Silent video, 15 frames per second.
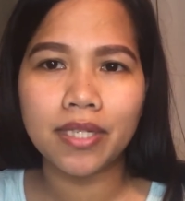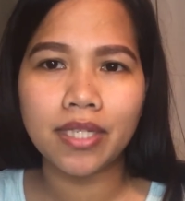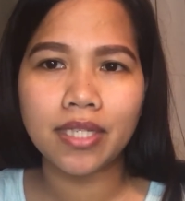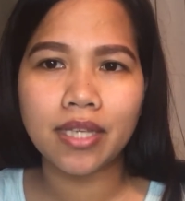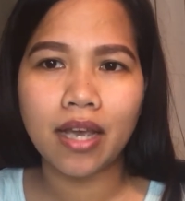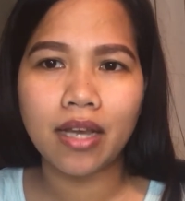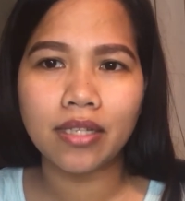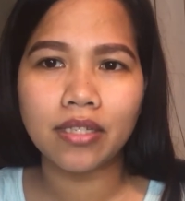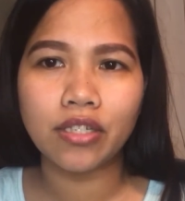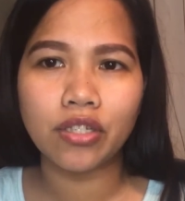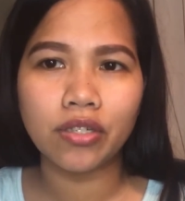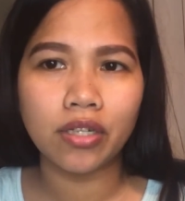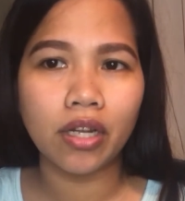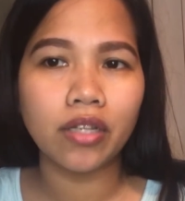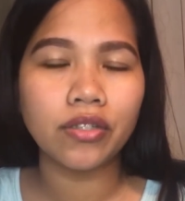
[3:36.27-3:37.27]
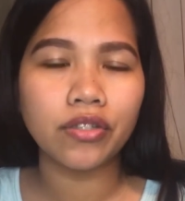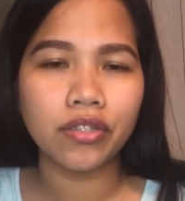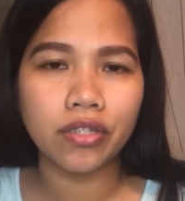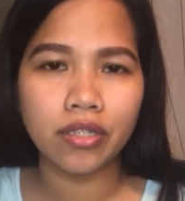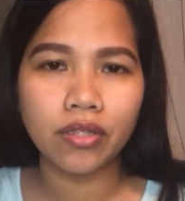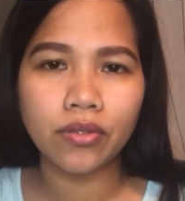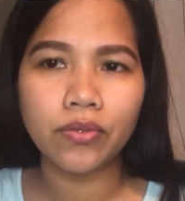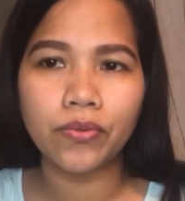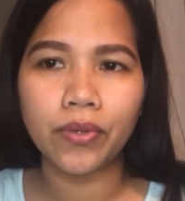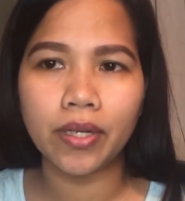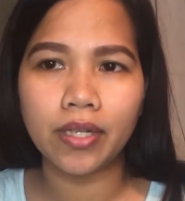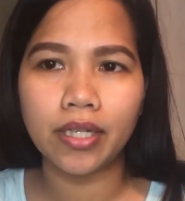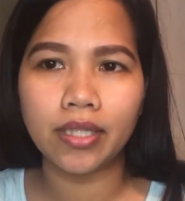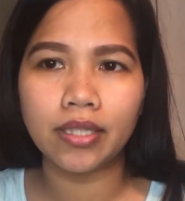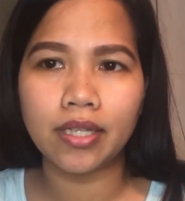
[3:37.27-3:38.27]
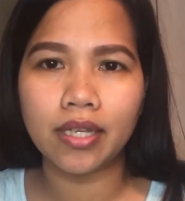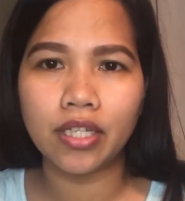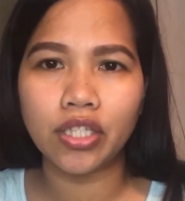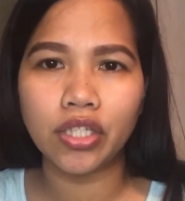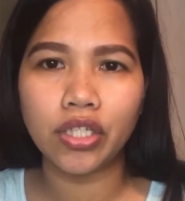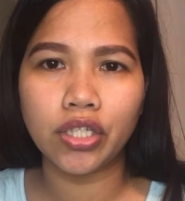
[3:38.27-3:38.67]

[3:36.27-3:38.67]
discuss your concerns related